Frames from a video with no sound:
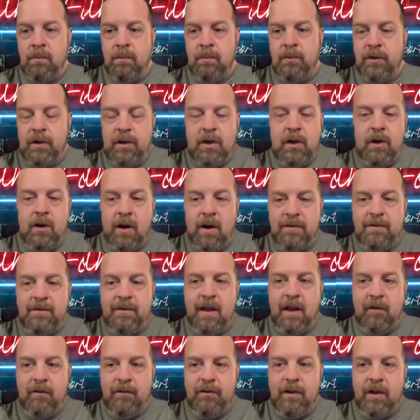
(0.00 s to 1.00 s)
secure
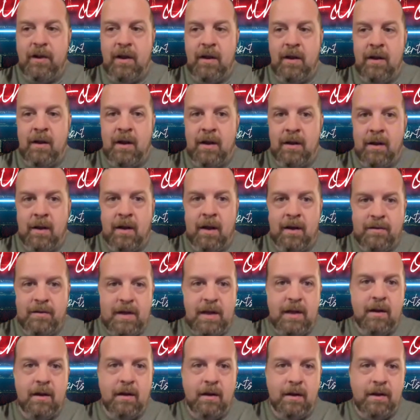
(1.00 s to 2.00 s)
ourselves a
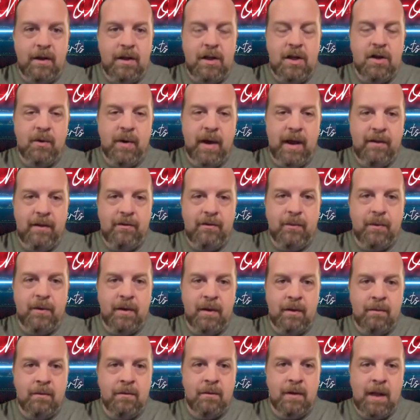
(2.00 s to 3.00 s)
deal in the US with
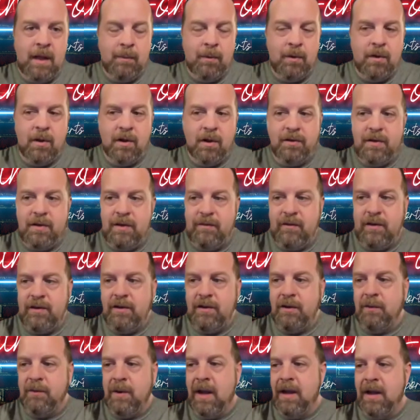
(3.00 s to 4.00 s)
a label called
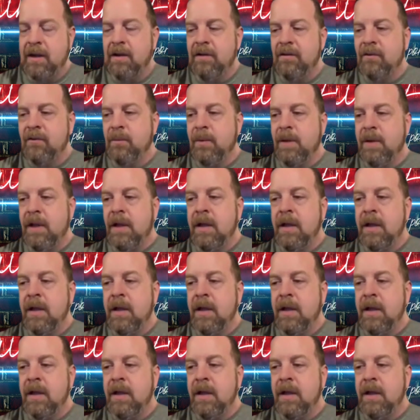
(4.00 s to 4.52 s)
TVT Records.